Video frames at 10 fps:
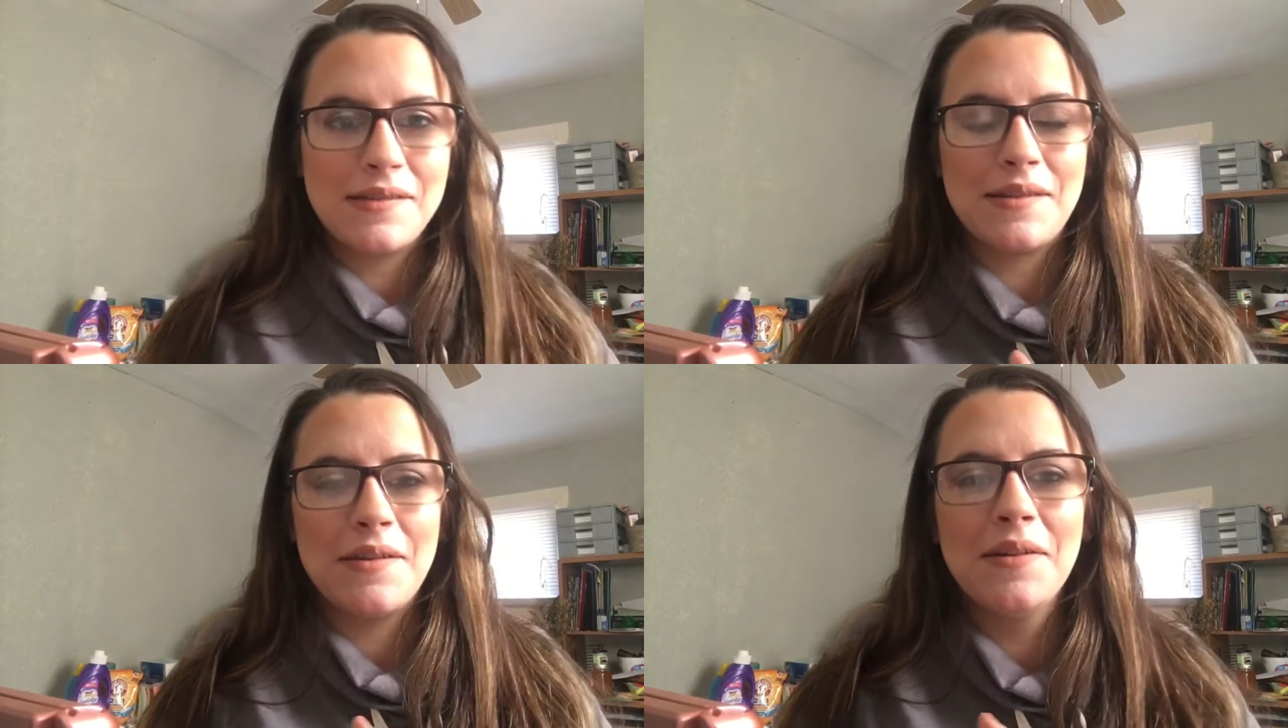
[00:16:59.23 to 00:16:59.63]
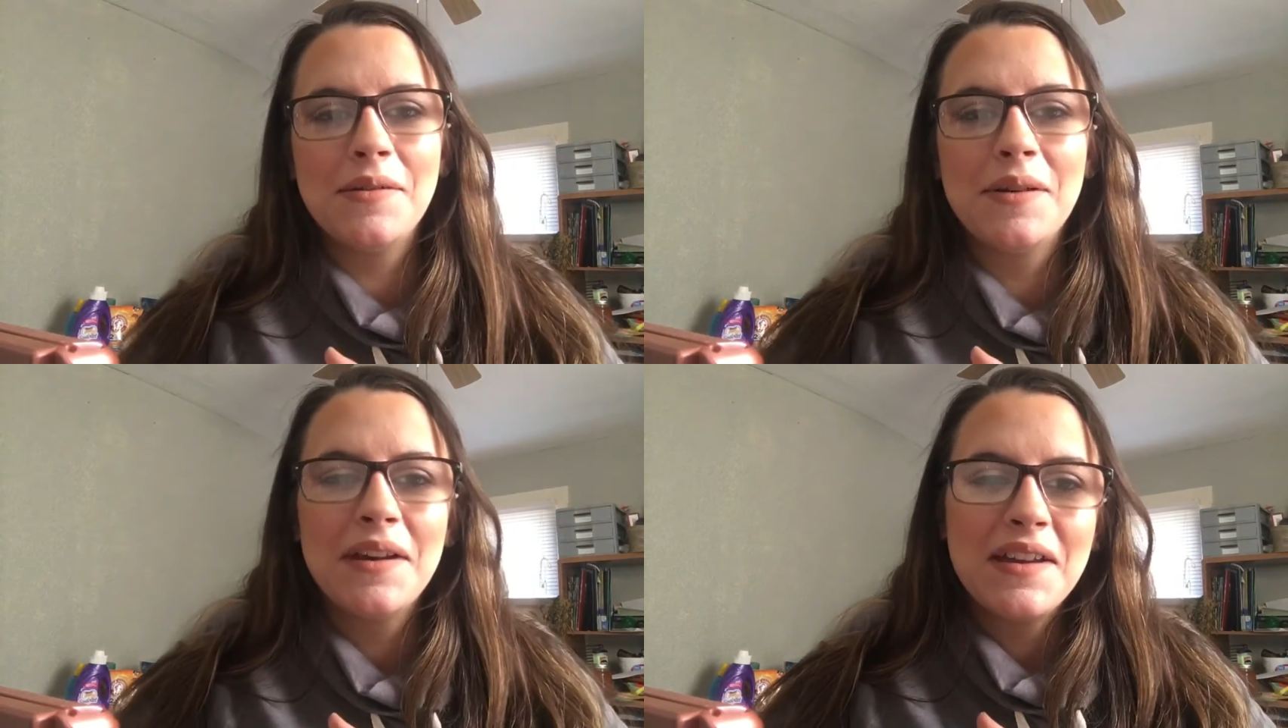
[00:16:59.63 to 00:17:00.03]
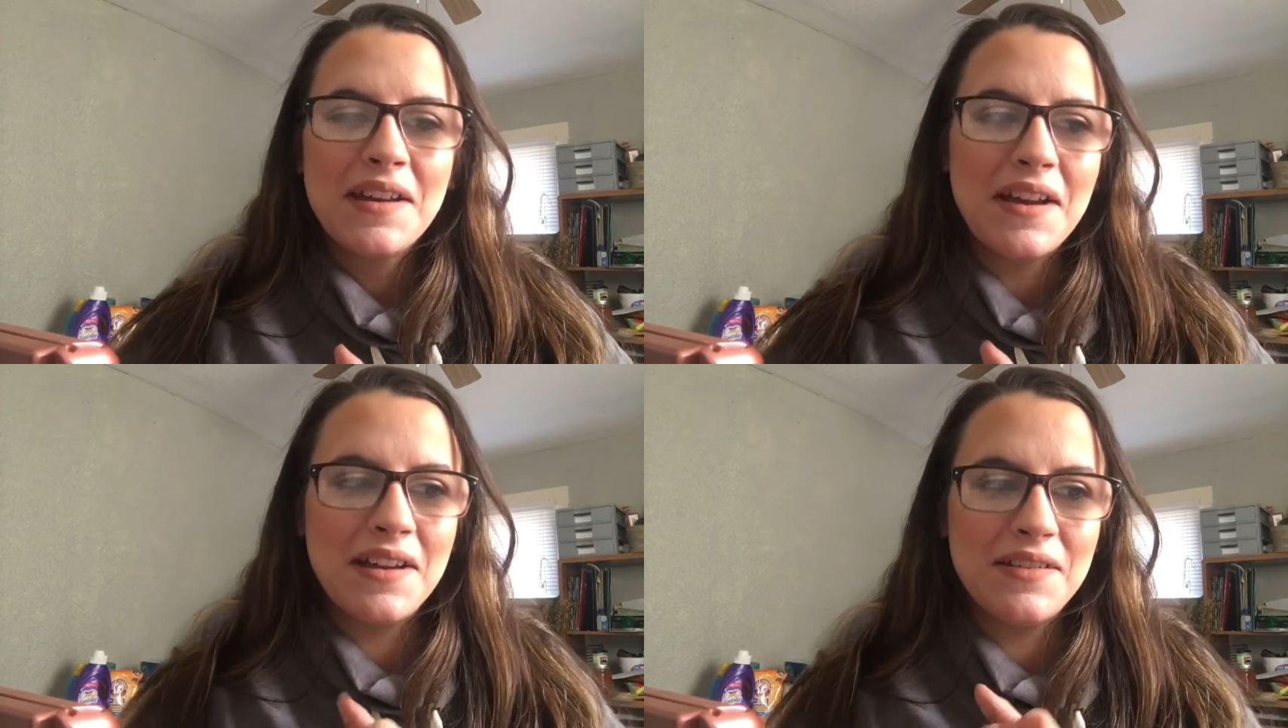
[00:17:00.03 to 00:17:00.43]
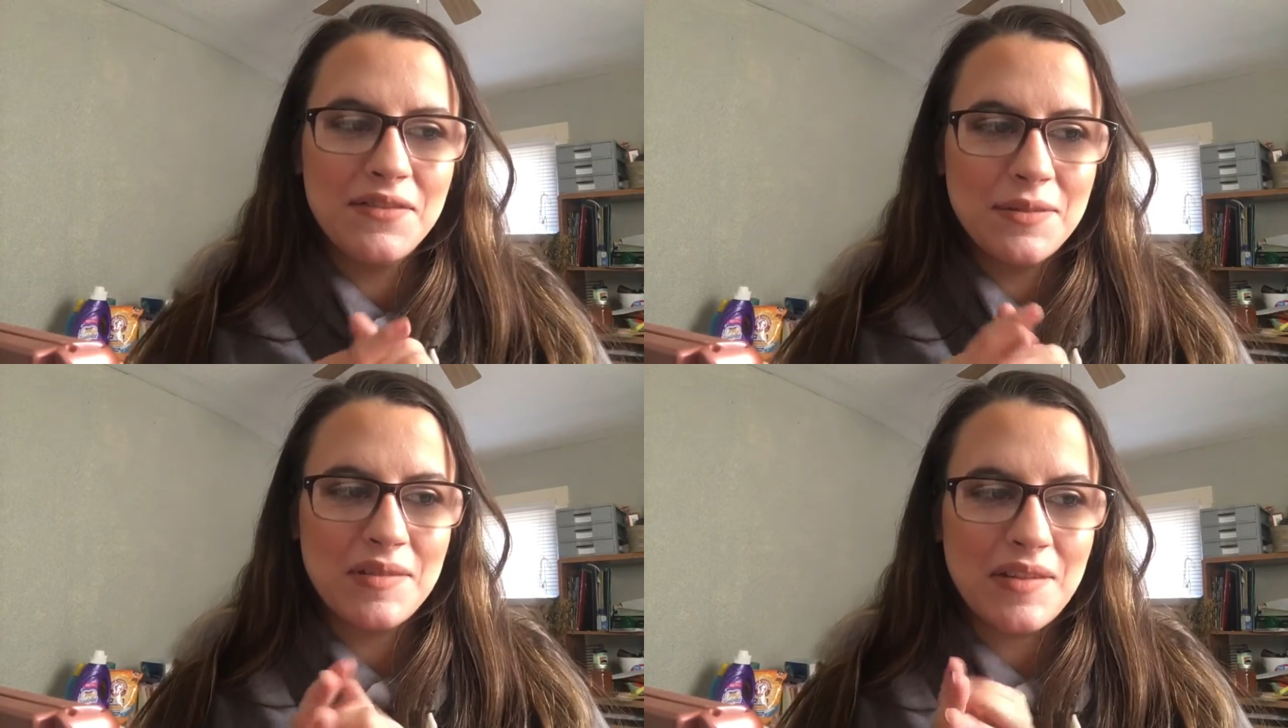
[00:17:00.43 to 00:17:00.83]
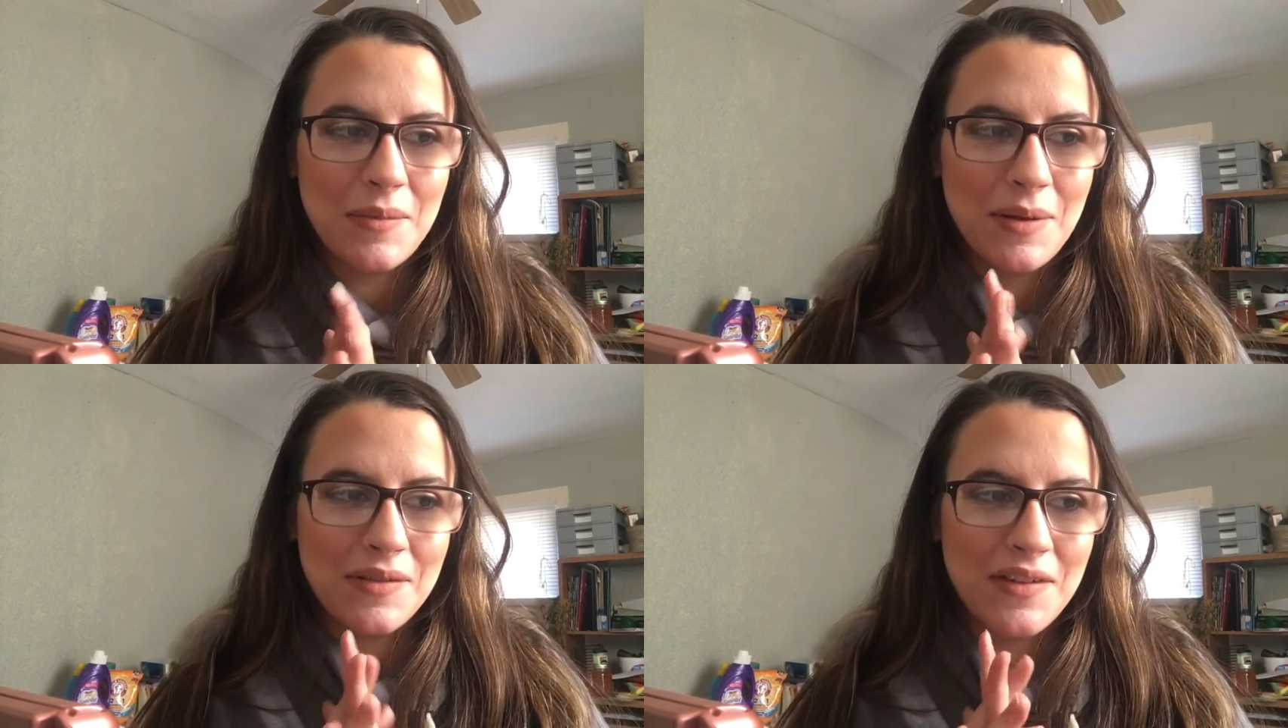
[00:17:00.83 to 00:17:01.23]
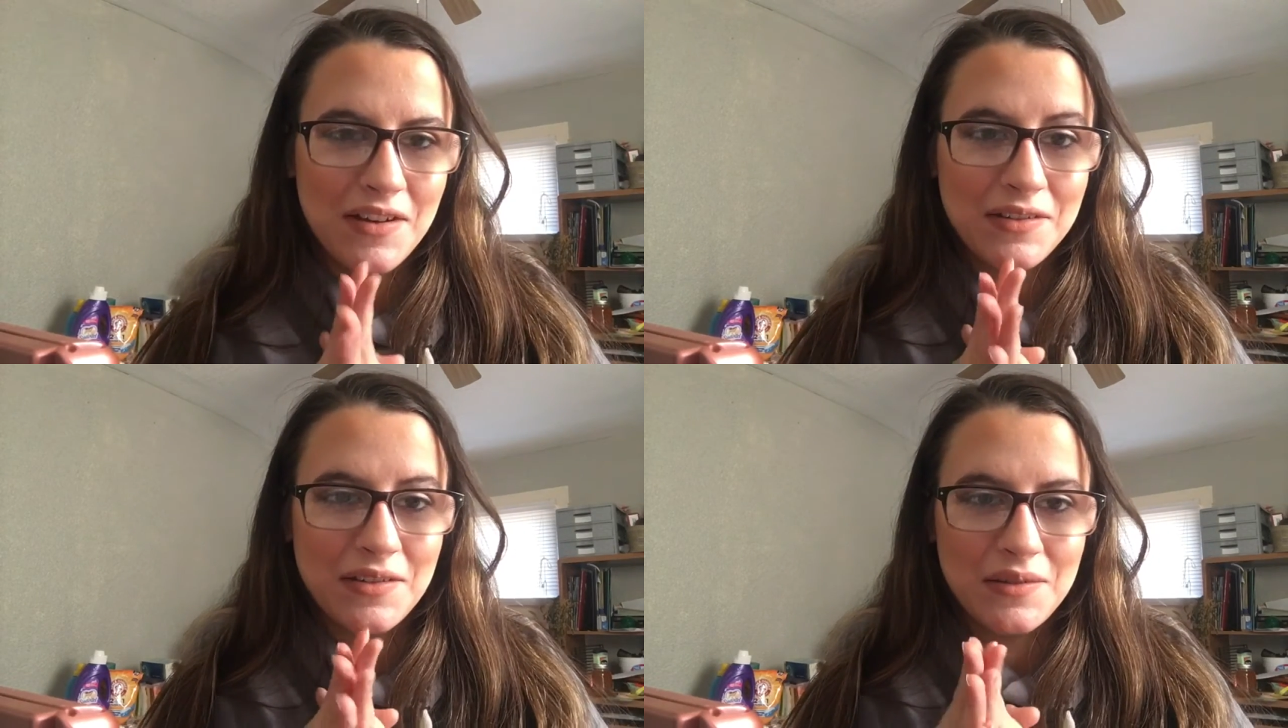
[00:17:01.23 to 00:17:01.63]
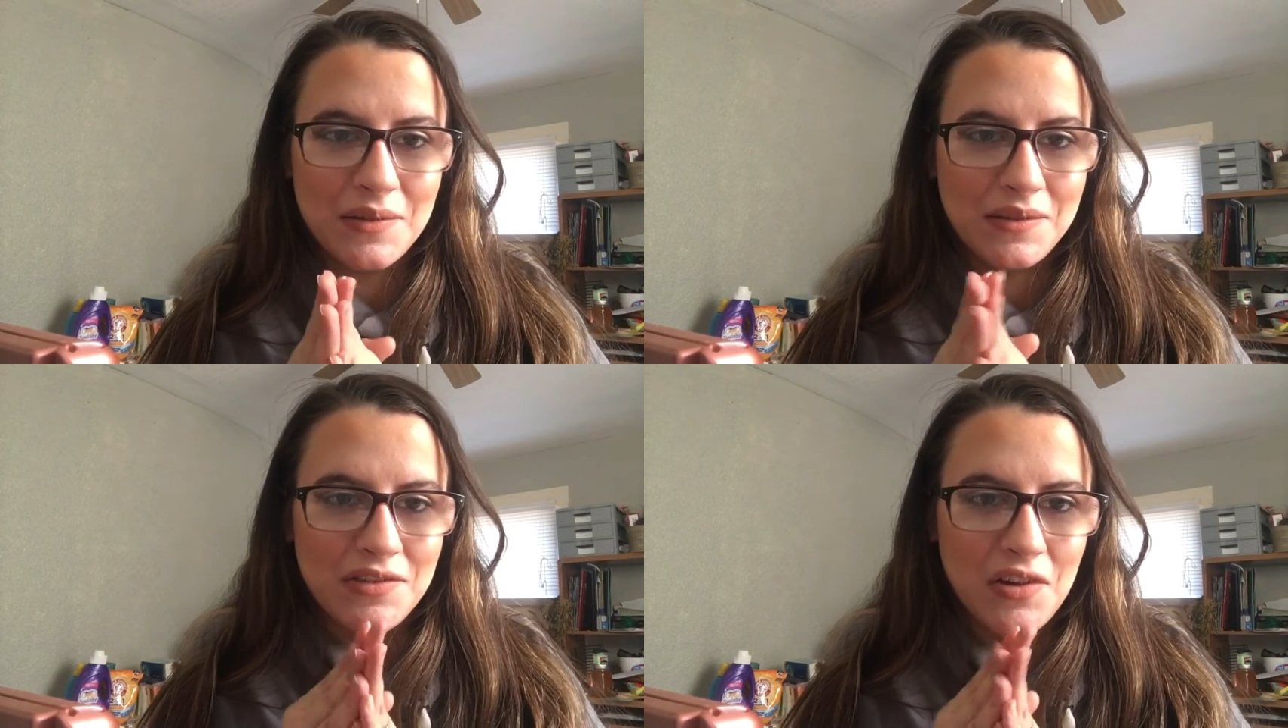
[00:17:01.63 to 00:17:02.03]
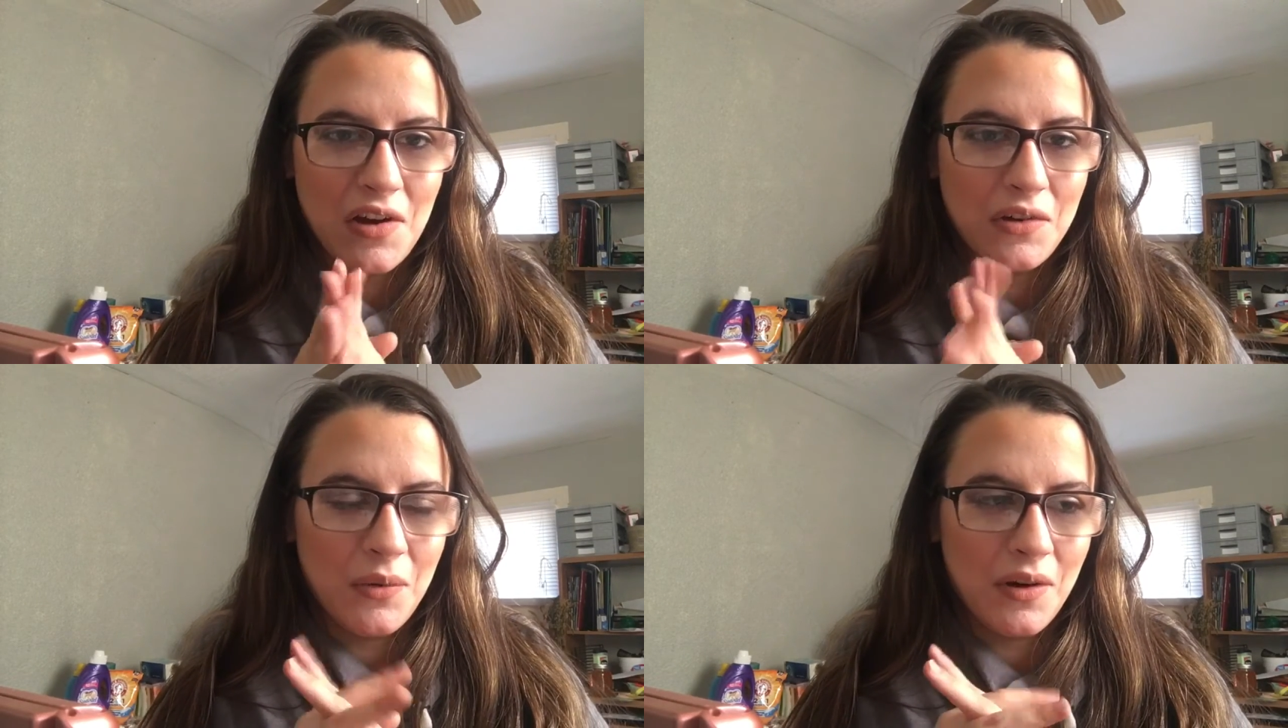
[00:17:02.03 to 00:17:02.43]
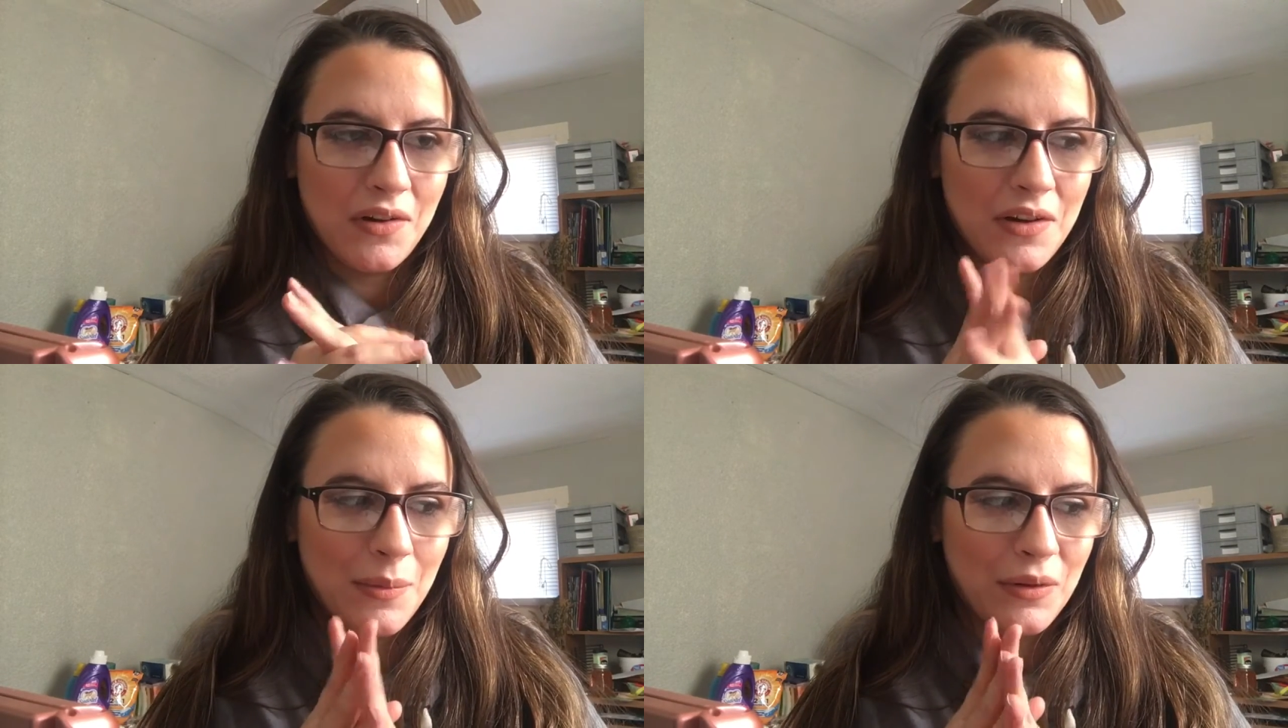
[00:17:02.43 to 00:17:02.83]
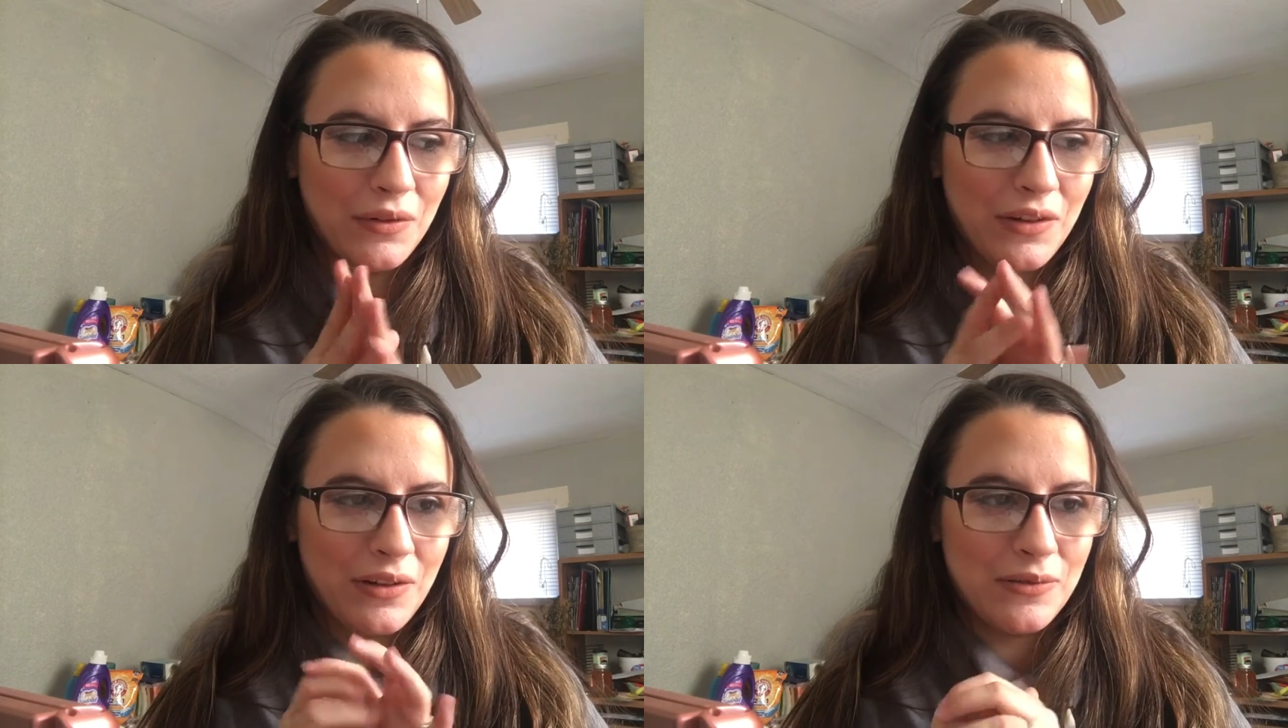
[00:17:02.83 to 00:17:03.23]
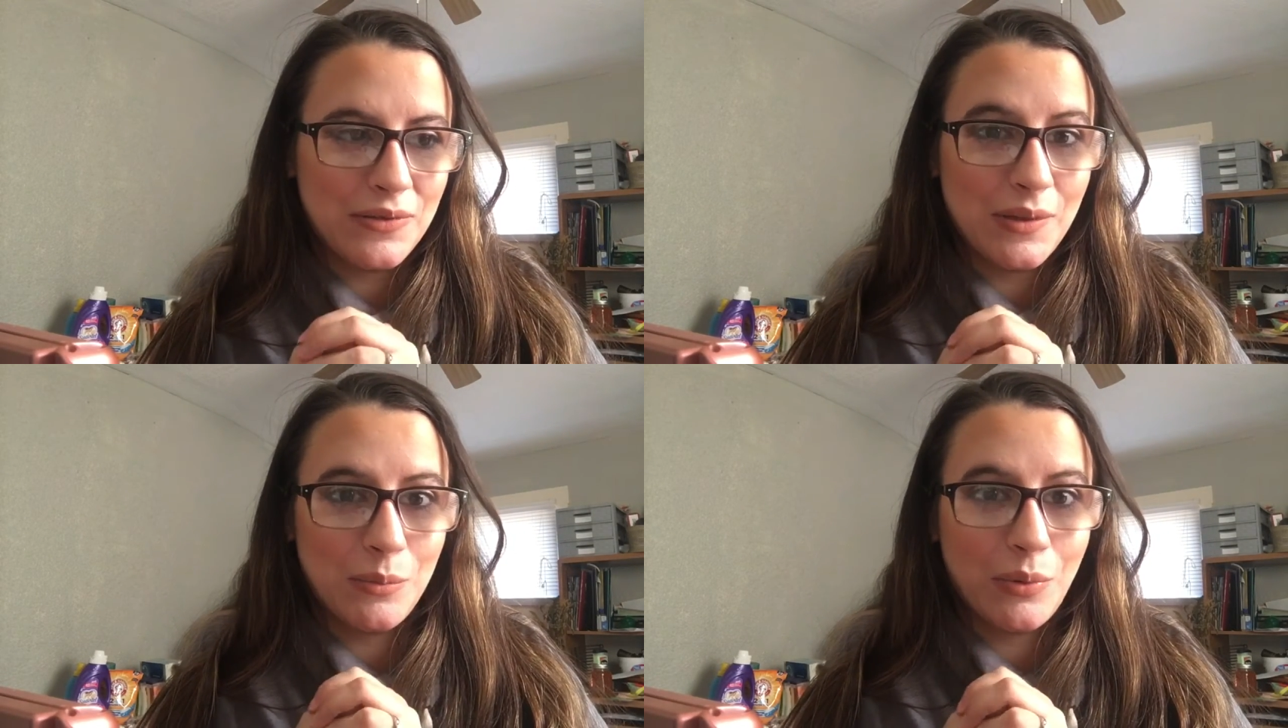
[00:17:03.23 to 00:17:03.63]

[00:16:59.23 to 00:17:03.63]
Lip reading: So, kind of upset about that because it's only January and I'm already losing